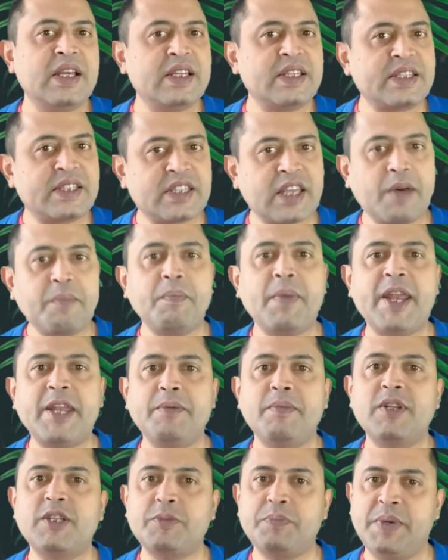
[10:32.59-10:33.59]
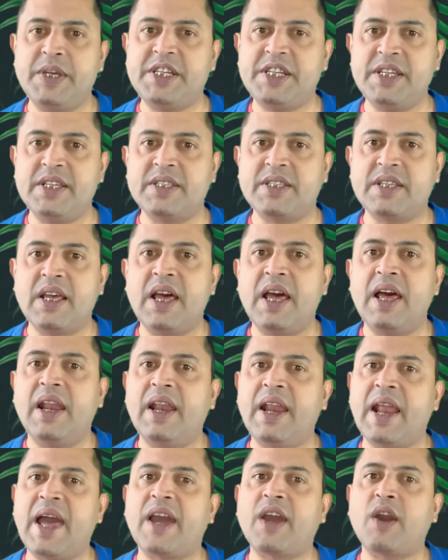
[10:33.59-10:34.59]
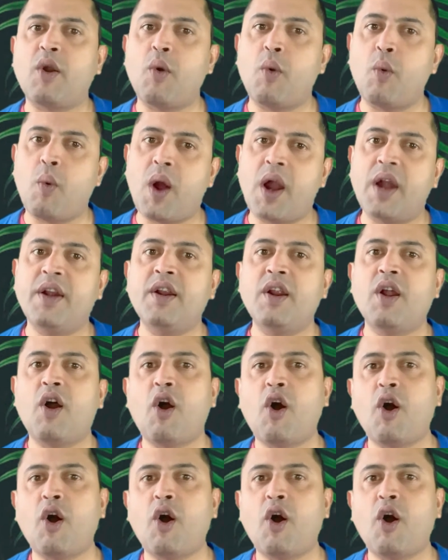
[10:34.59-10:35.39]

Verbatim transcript: Some animal species lack one